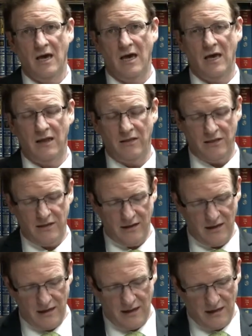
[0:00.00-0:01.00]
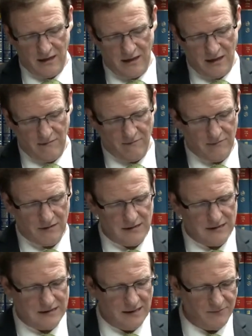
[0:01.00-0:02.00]
and the um,
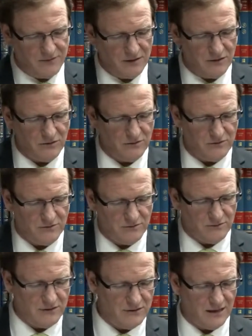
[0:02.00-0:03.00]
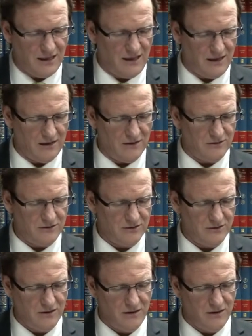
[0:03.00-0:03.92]
substitute retires.